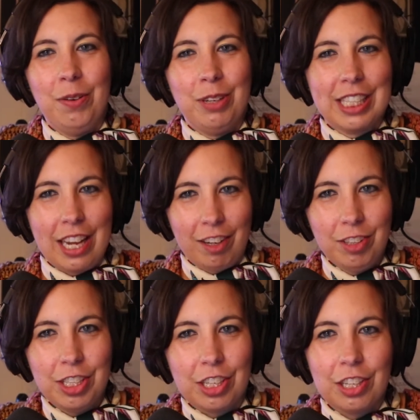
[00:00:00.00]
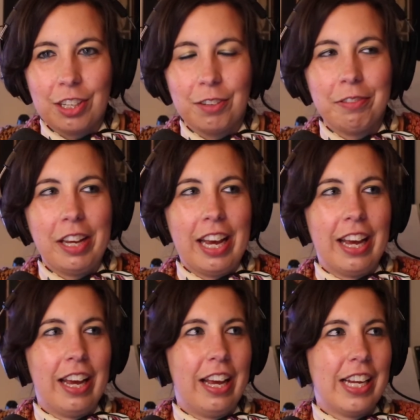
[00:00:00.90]
was on reserve
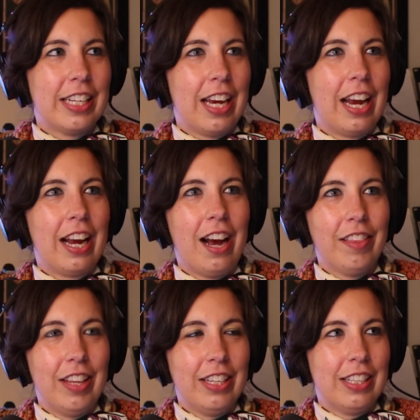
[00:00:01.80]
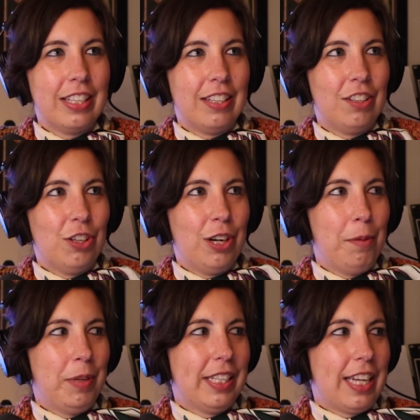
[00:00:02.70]
and I got this trip
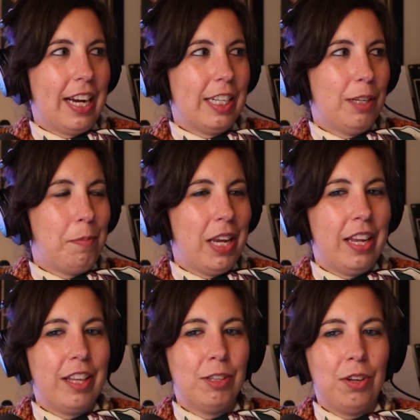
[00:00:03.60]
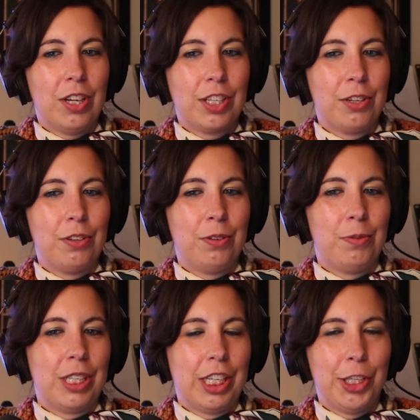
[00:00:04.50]
assigned to me. This also
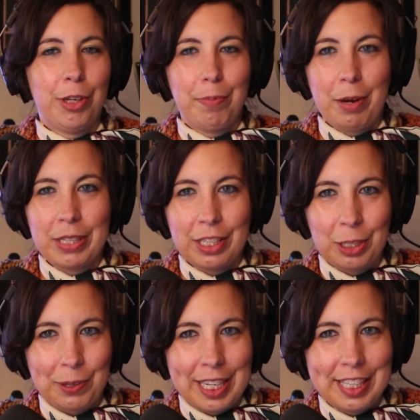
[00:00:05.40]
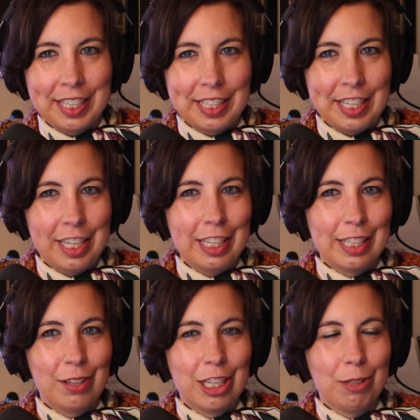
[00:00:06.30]
was a trip that was in 2016.
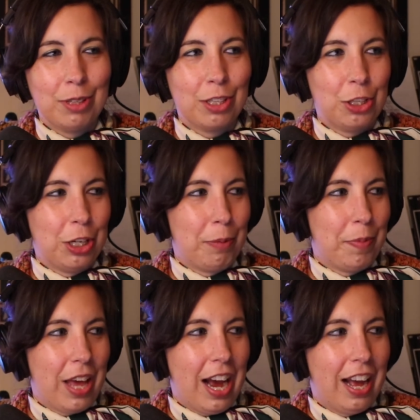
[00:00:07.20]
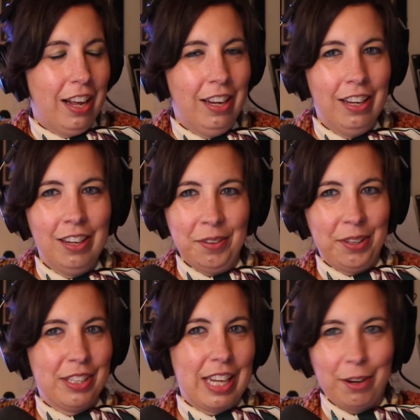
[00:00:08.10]
So this was a trip that
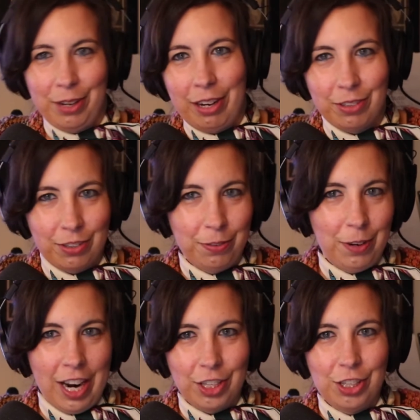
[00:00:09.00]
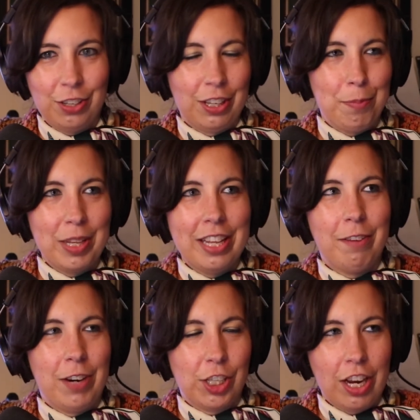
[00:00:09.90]
was like when I was completely
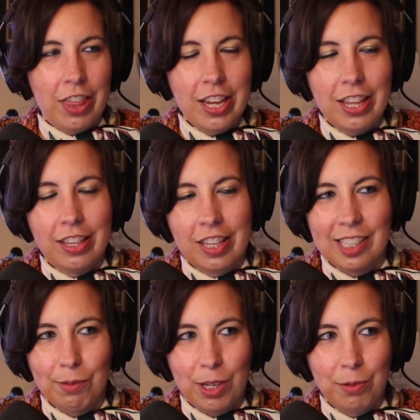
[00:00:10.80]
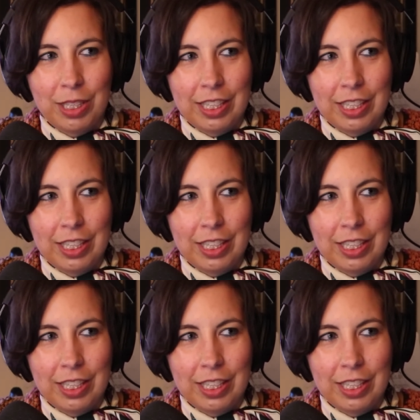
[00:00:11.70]
fresh. I think that this one was